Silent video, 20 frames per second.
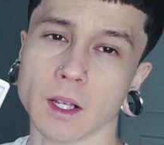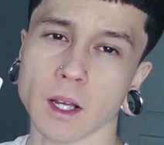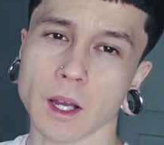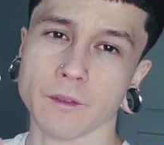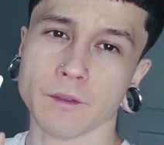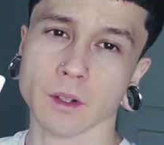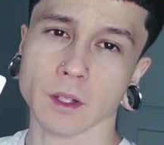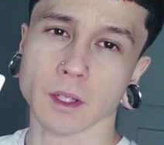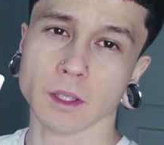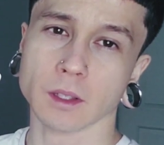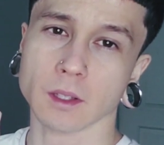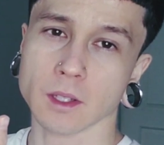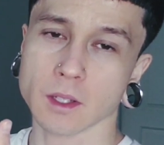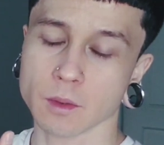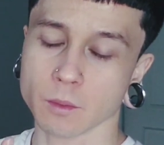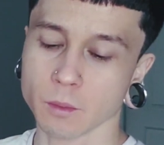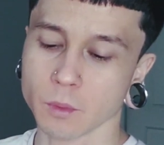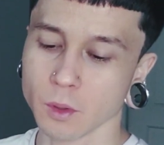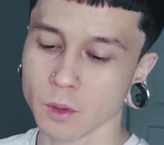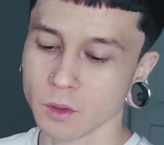I feel like this
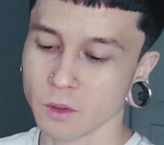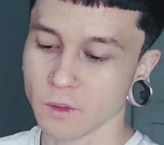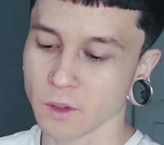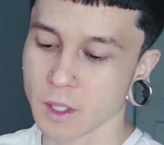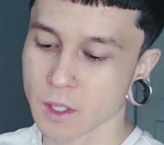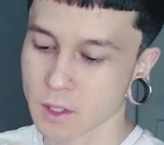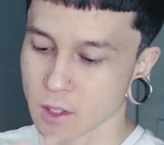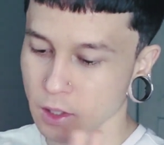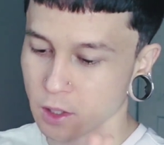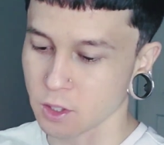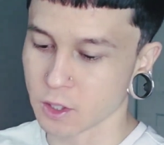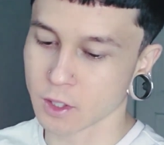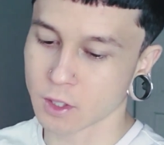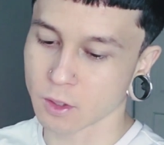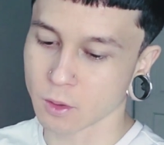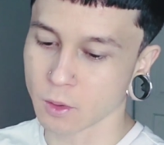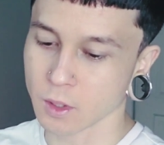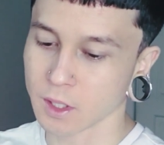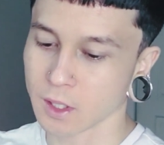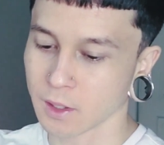move isn't just
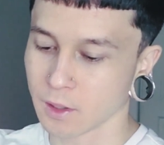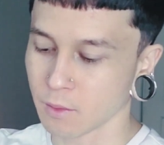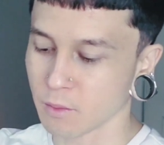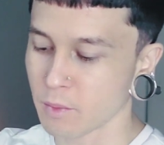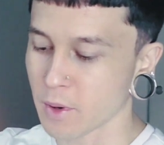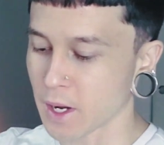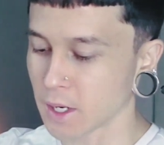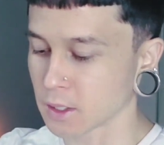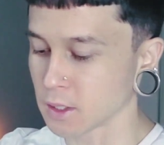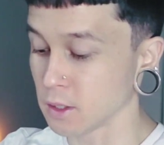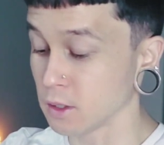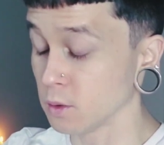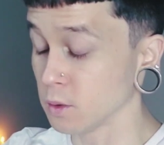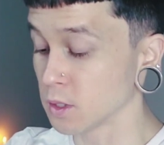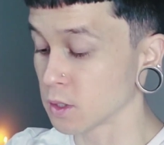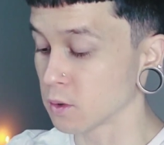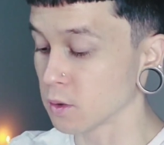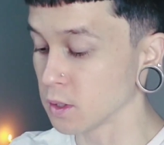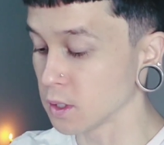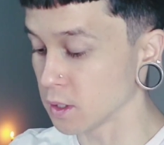going to impact you,
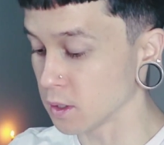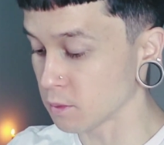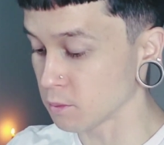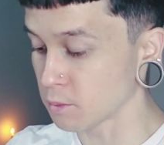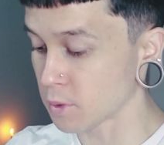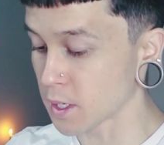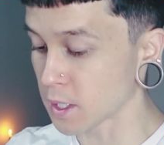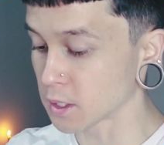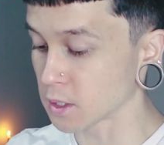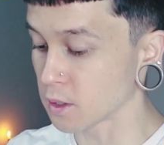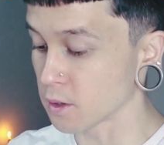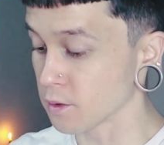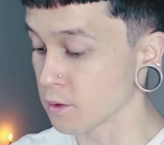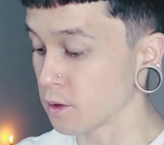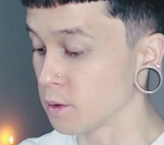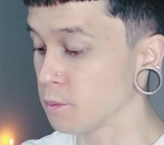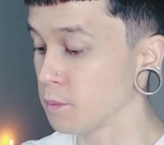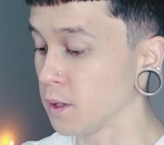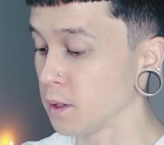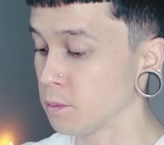it's going to impact other
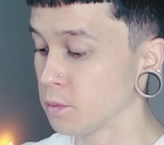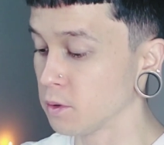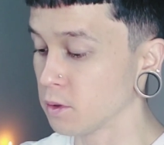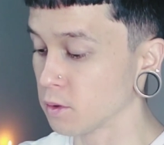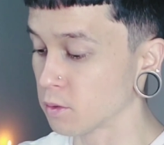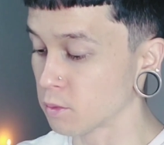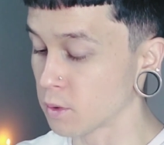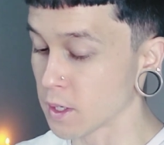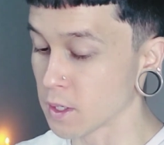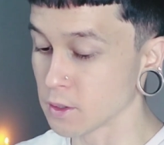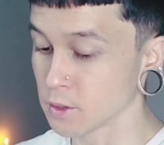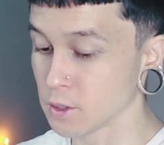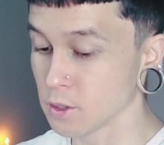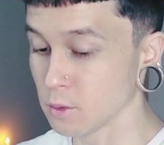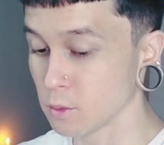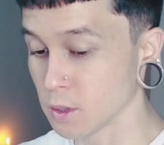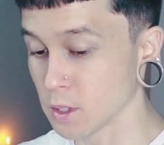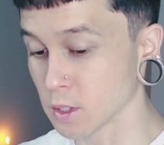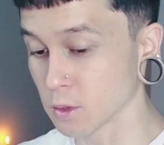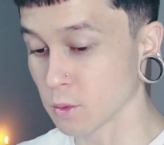people around you,
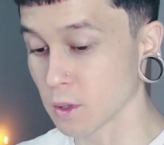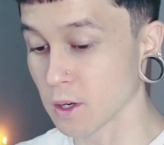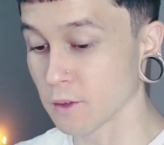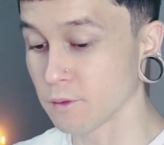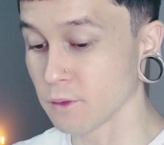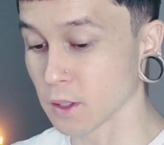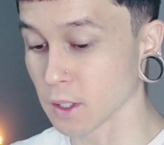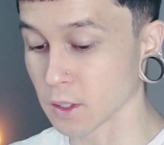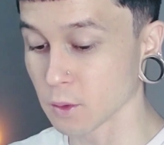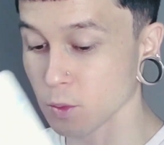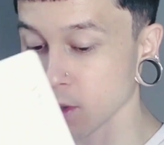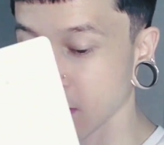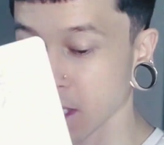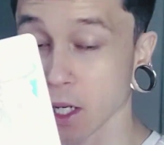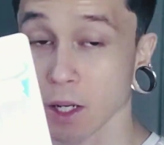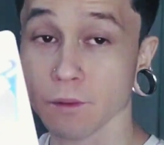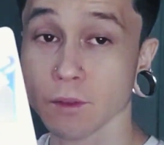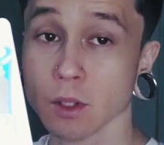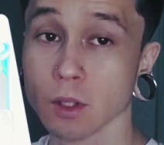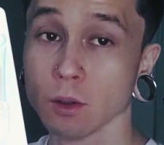which is why I feel like we
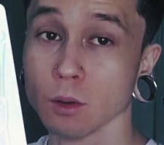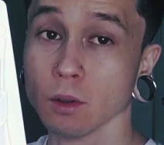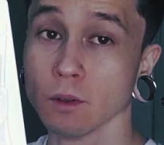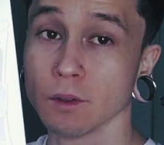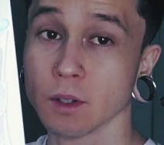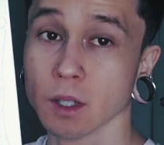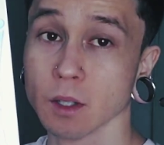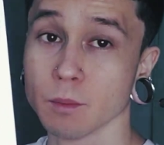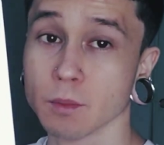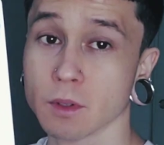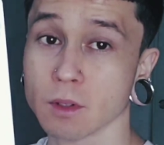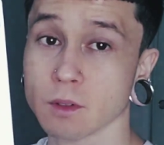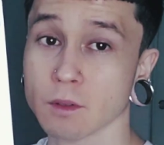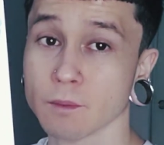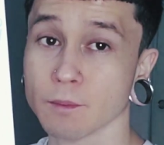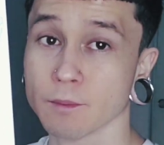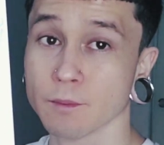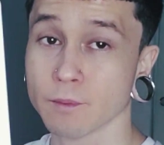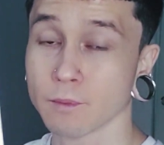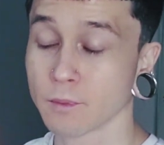have the Two of Cups,
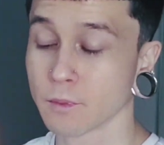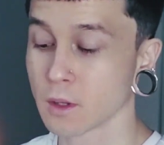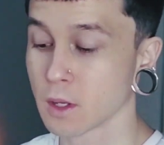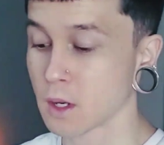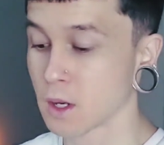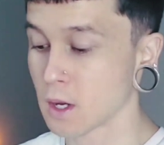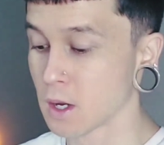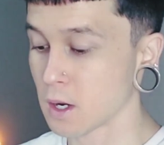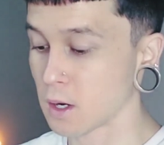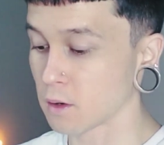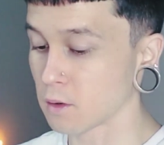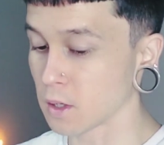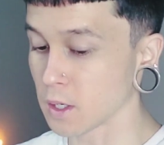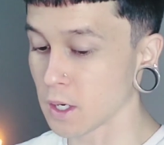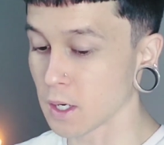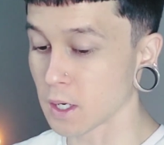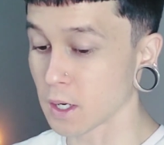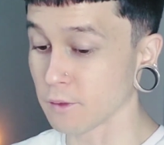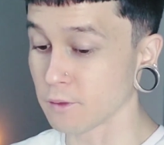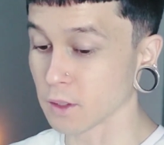right?
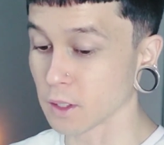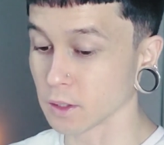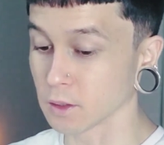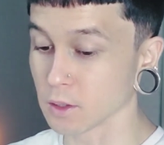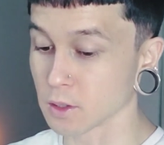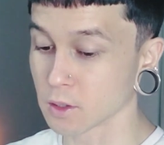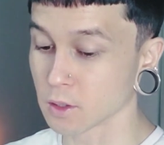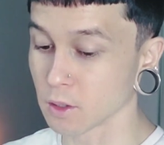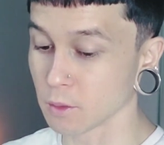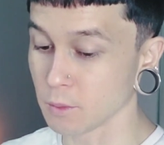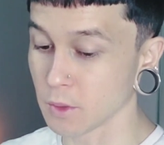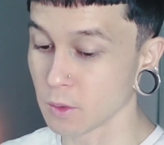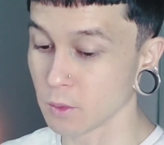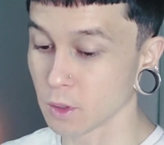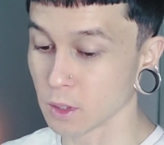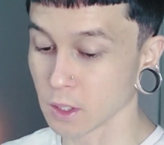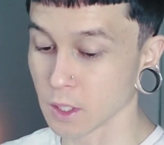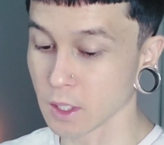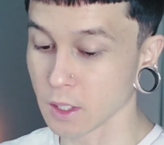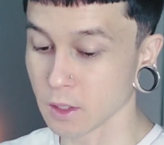And I feel like this could be
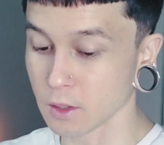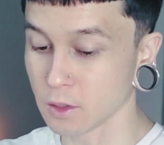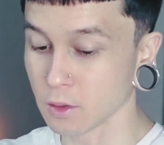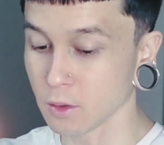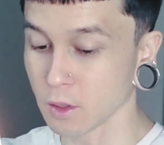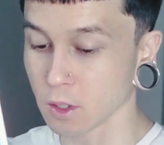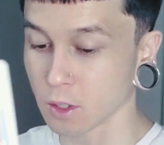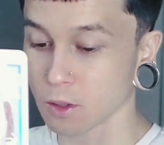related to your